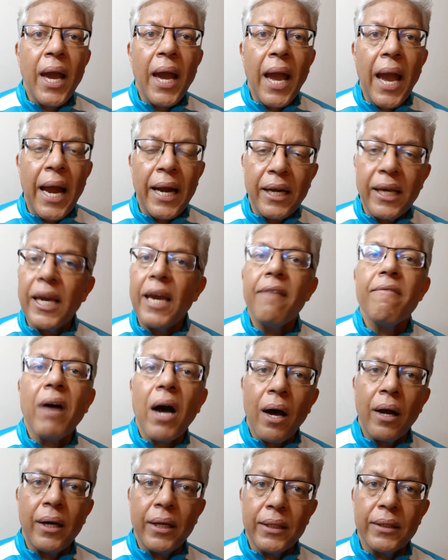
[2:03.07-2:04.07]
and gave
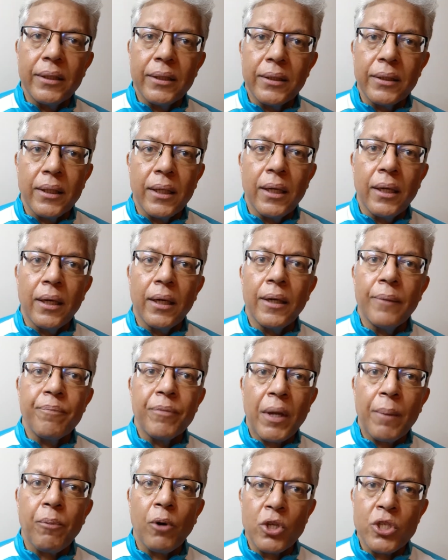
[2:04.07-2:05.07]
Anand
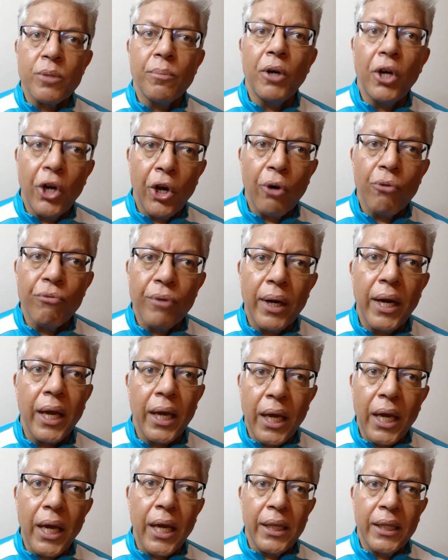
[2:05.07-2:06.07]
a possibility of
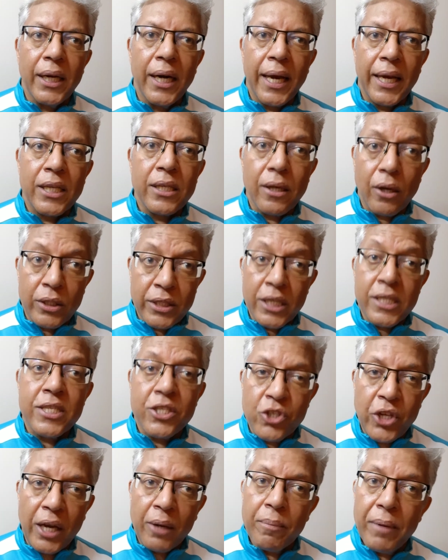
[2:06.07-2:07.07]
winning in the next, just
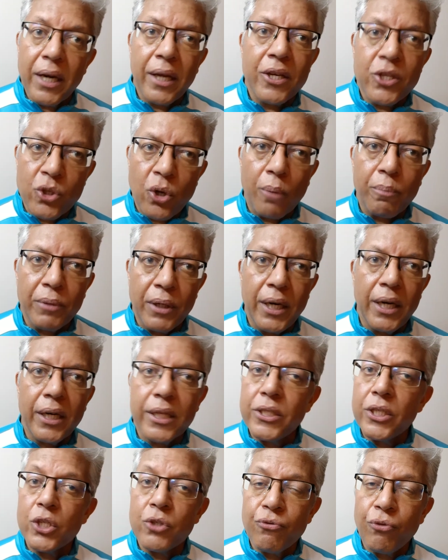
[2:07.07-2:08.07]
checkmating his opponent
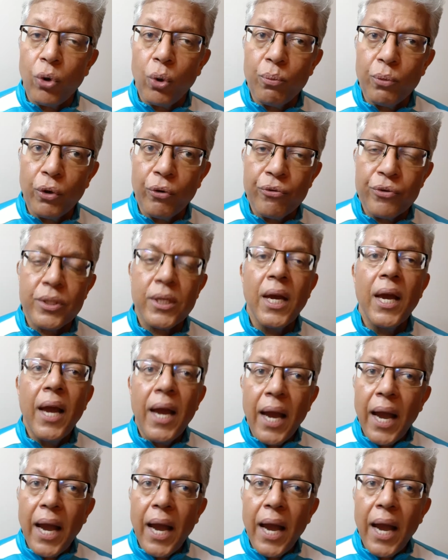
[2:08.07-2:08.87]
in just 4 moves,